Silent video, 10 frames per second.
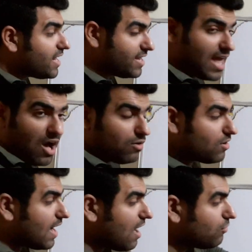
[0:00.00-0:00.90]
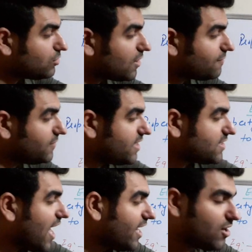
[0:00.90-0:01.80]
Now, out of
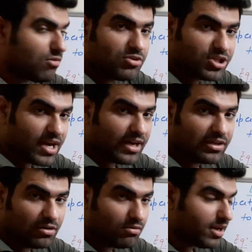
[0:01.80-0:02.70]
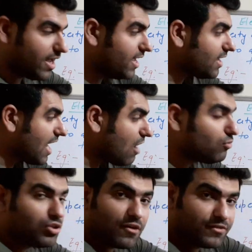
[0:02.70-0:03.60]
this hydrogen and chlorine,
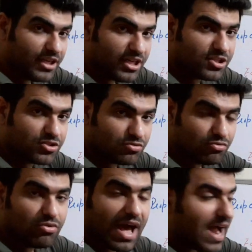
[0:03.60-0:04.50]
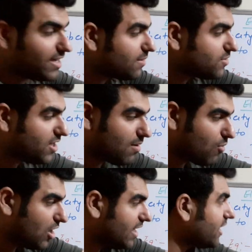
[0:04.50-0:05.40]
out of these two atoms in a
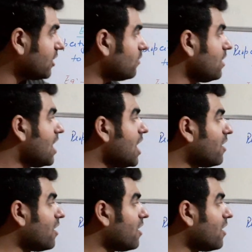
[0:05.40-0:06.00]
molecule,